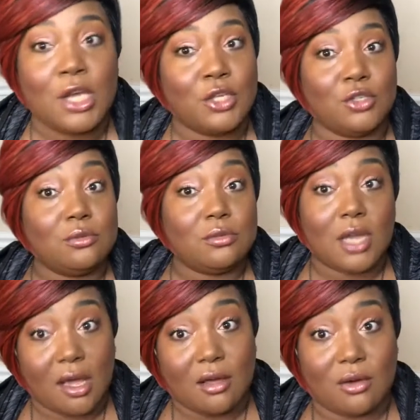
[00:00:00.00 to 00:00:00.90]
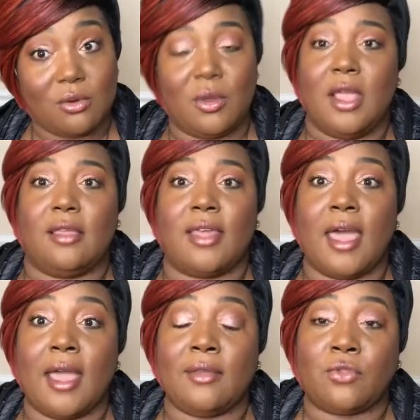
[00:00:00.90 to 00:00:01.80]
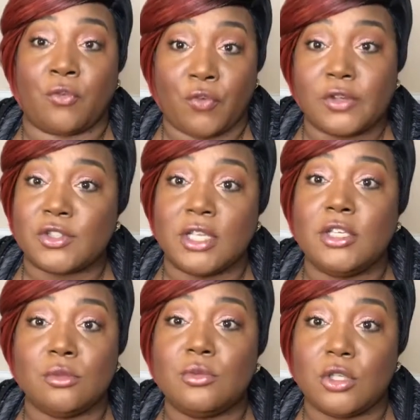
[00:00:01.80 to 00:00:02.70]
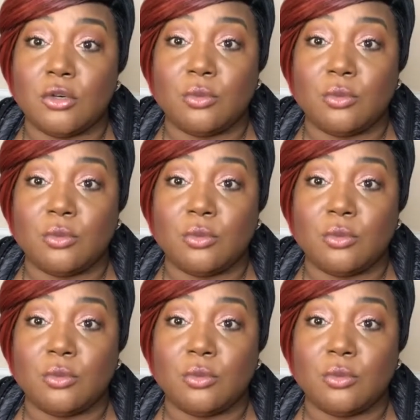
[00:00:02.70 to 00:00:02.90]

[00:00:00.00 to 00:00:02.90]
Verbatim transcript: you know that the first thing you do